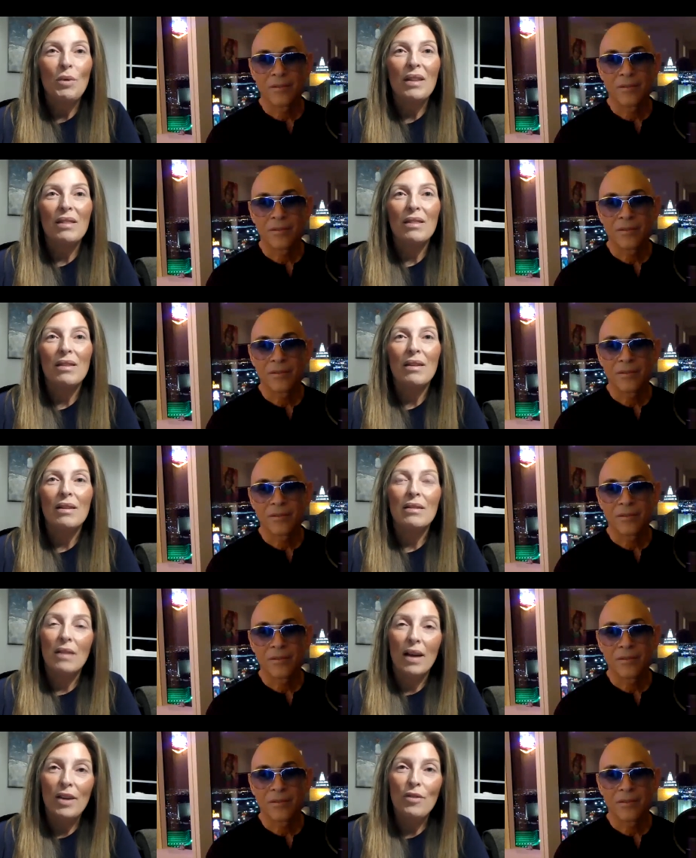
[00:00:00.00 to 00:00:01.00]
Speaker 1: with
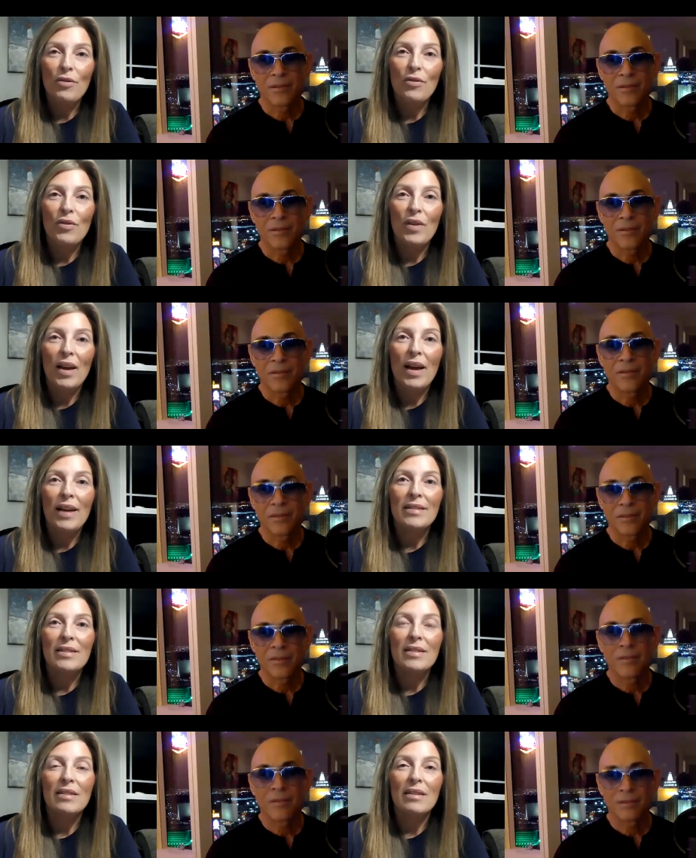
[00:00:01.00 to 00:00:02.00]
life
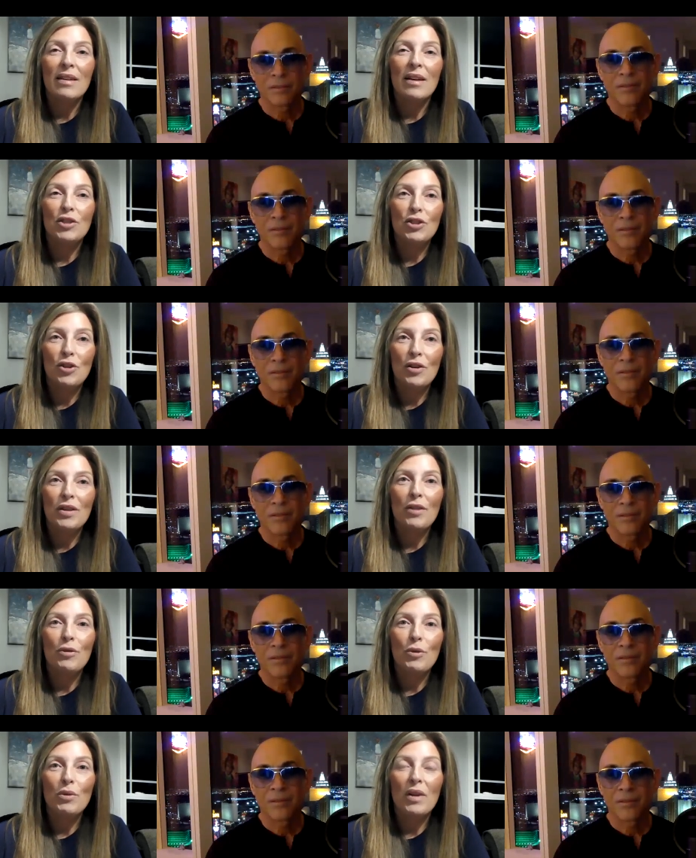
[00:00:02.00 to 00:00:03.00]
and a journey
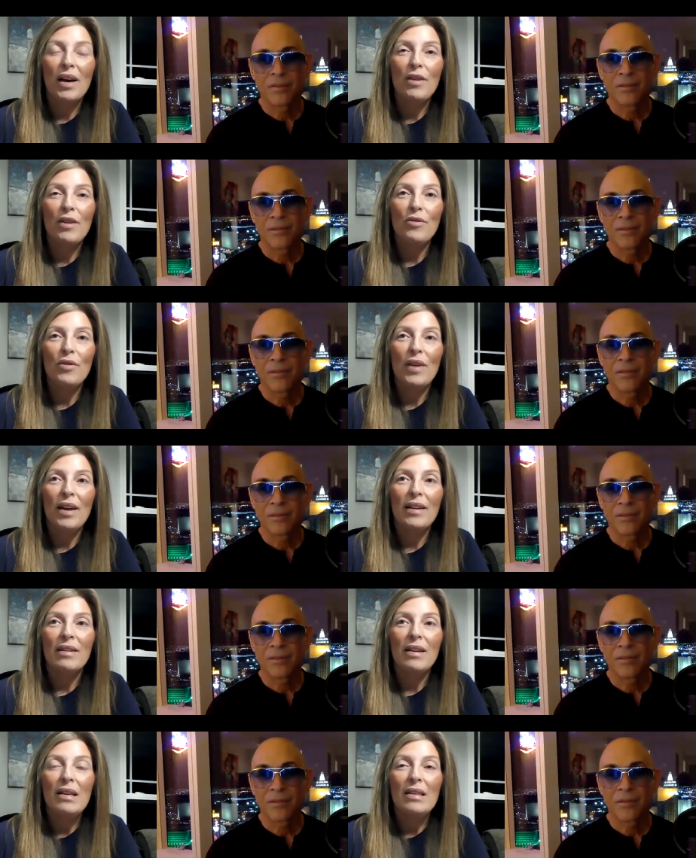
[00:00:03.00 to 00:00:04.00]
through life
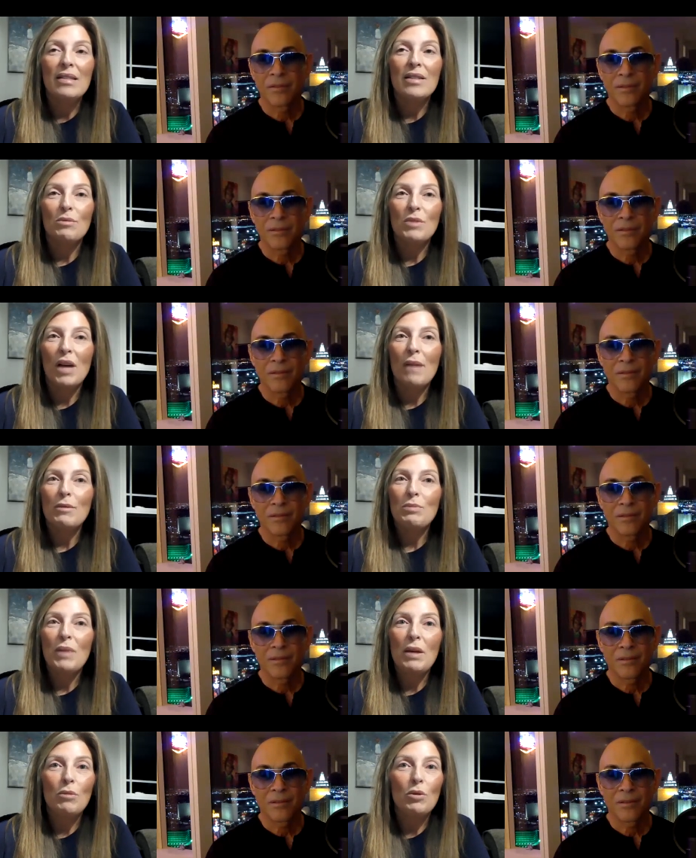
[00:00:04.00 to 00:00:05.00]
and sometimes
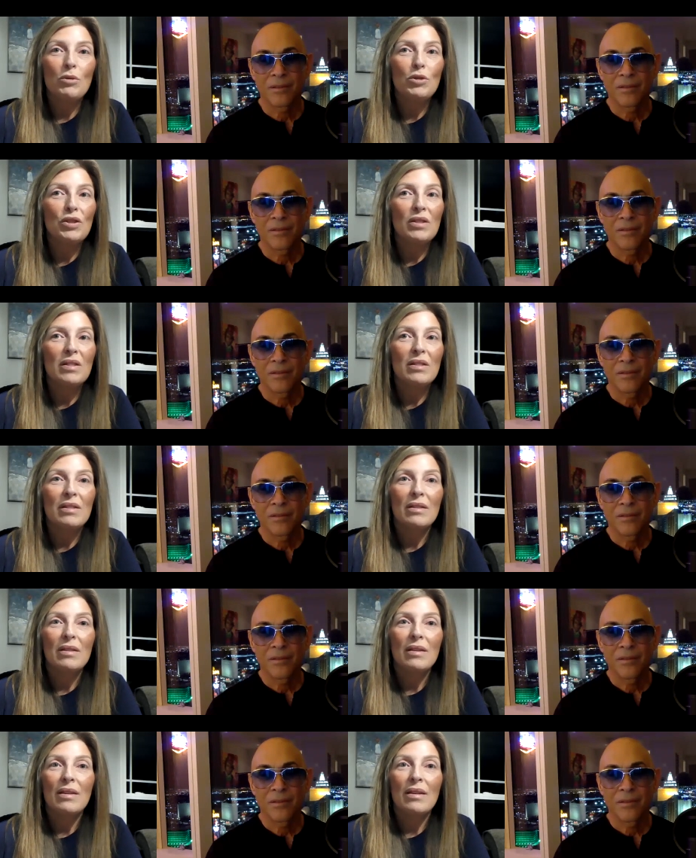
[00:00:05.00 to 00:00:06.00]
people just
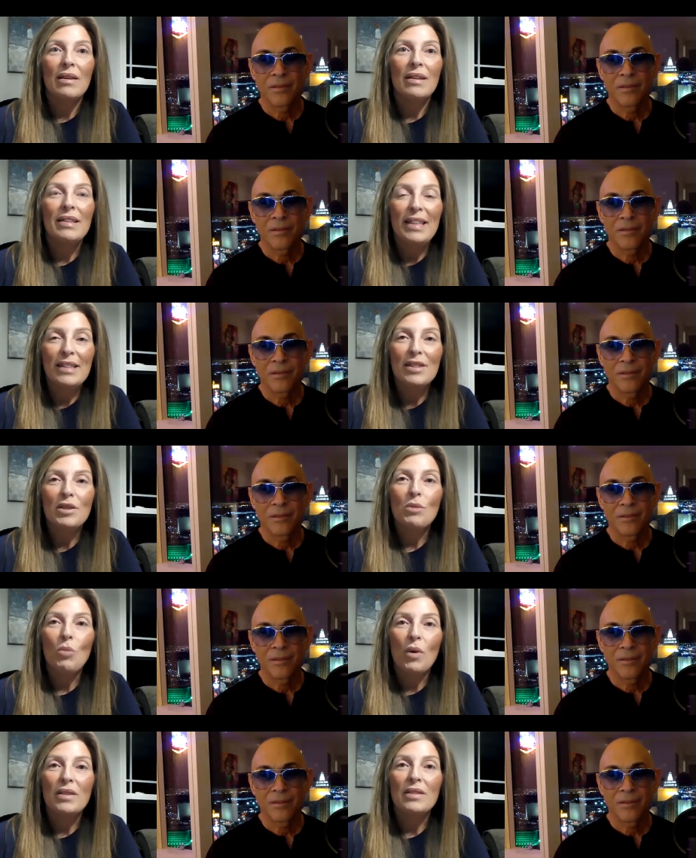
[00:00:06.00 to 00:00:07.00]
need
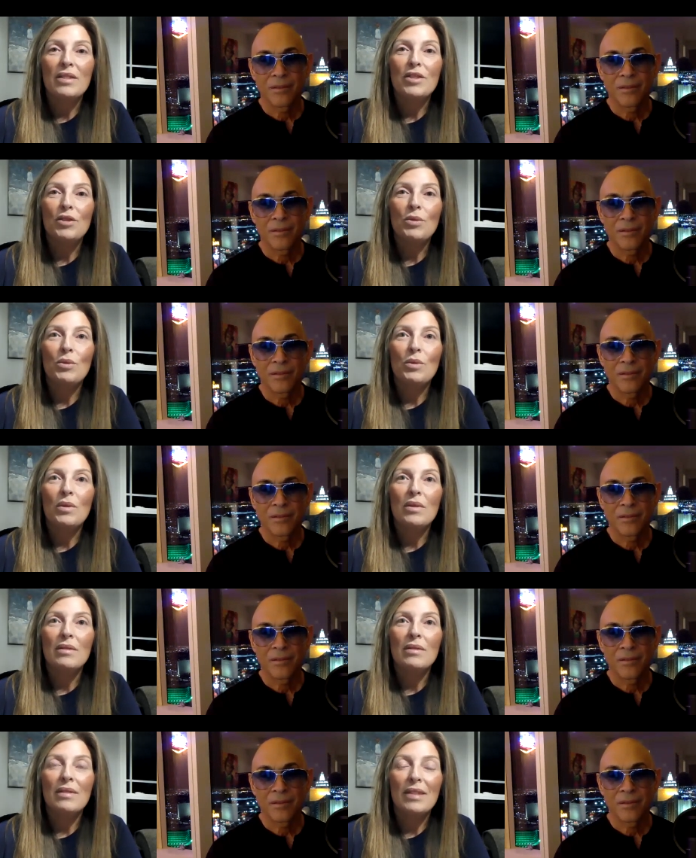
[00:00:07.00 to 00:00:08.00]
someone to
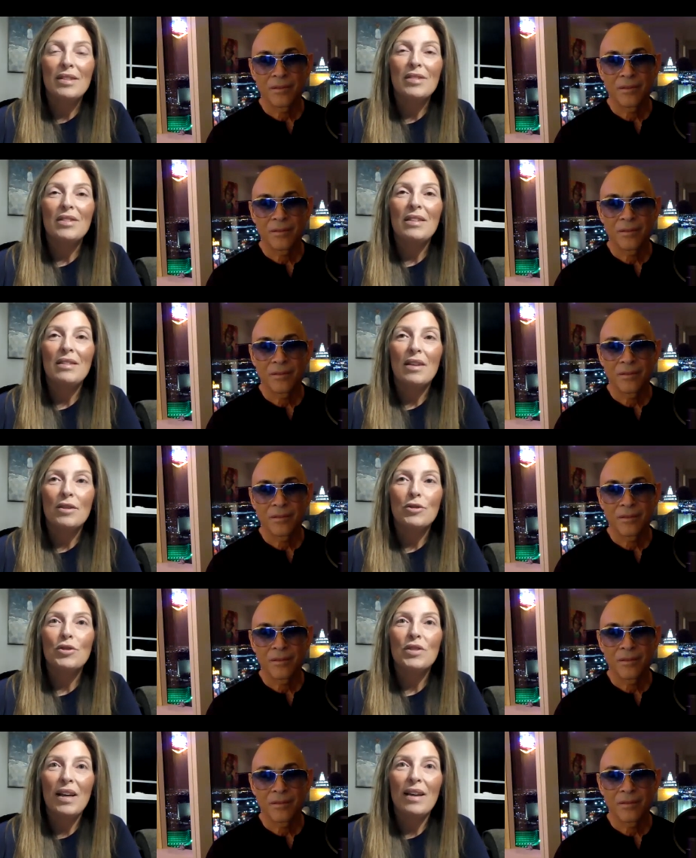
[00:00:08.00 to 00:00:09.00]
listen and
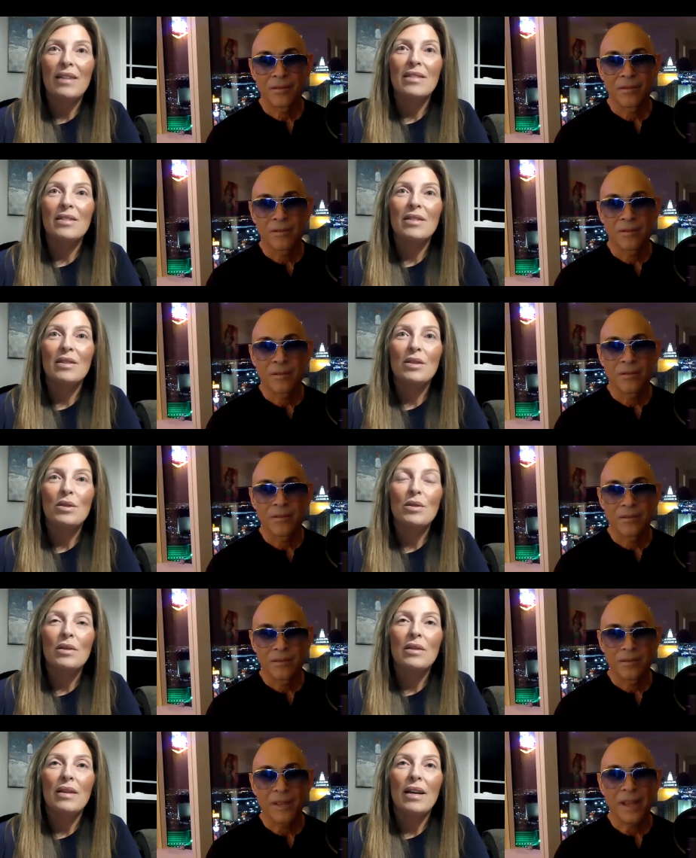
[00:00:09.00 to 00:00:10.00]
understand
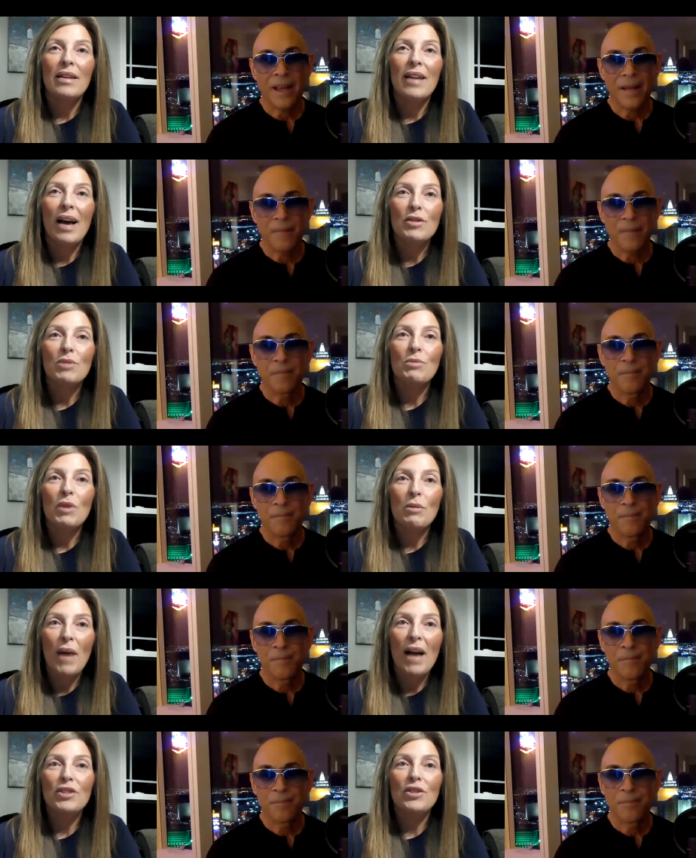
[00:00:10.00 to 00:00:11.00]
and yeah. have some
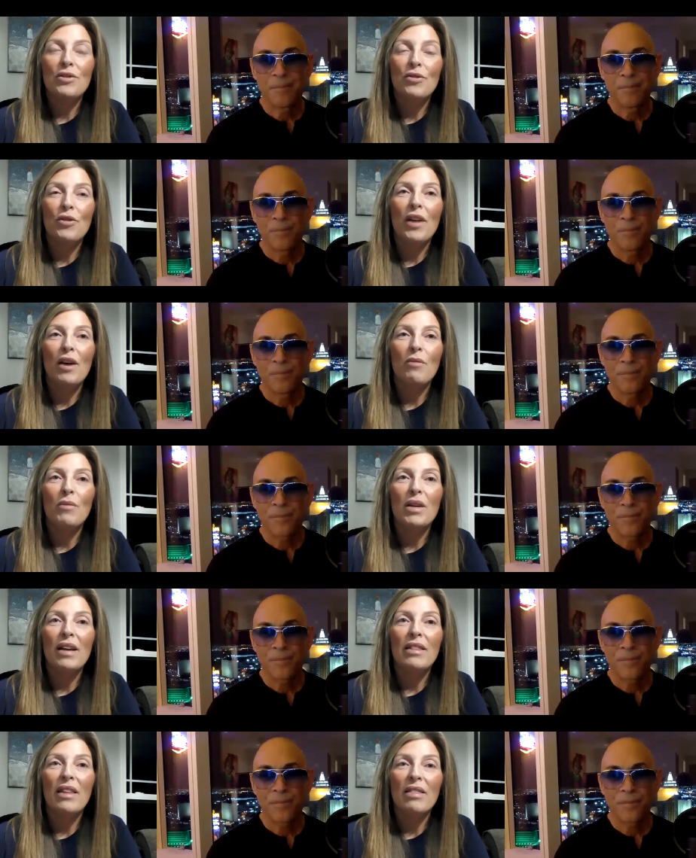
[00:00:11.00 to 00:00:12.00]
compassion for them and
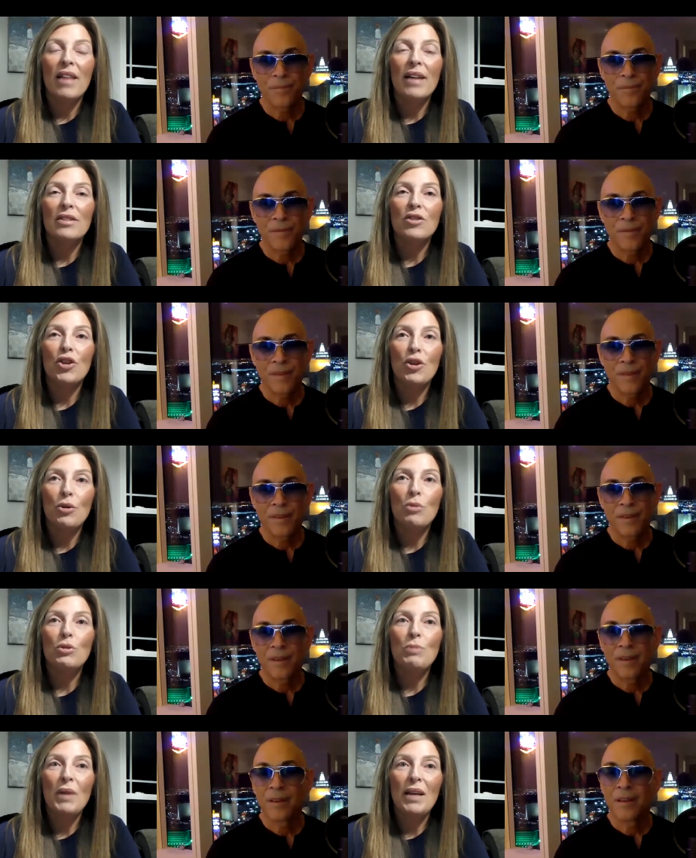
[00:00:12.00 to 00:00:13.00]
i think that's a
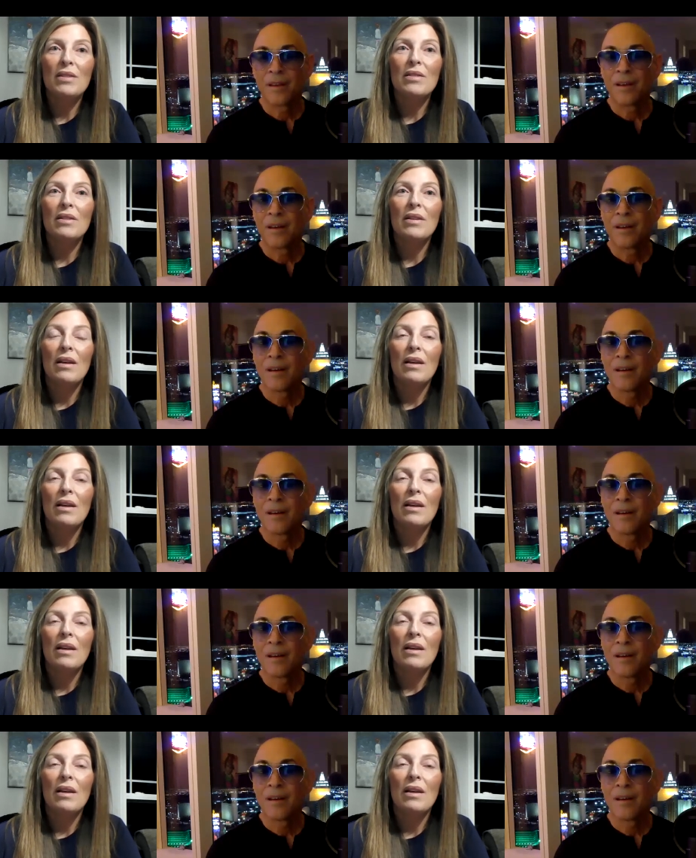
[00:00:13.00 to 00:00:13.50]
huge piece